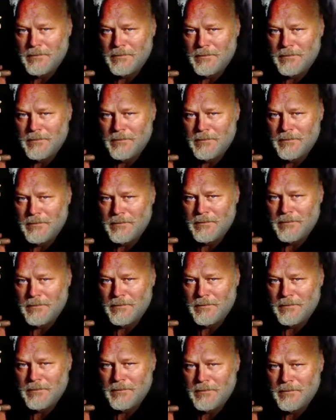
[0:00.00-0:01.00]

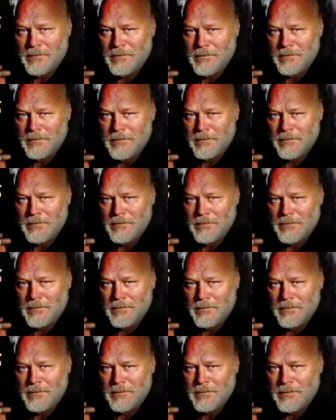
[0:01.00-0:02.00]

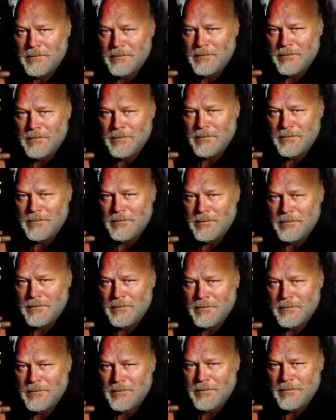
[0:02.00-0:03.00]

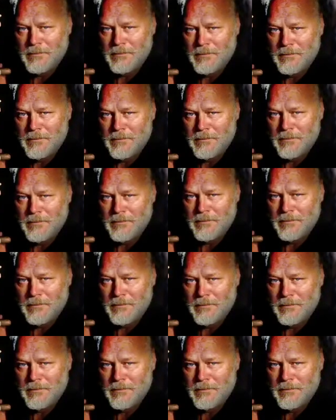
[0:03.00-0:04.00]

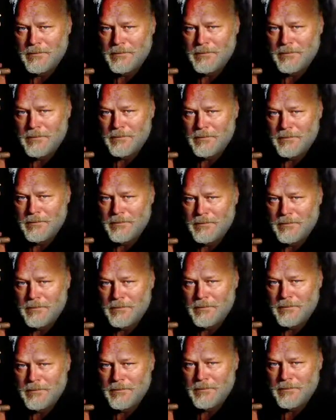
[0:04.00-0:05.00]

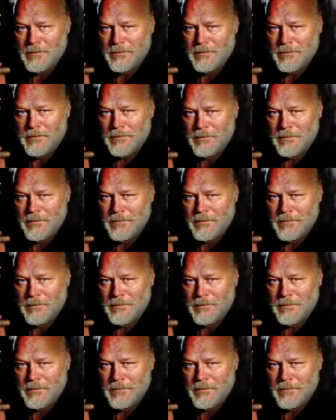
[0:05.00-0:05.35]
[no speech]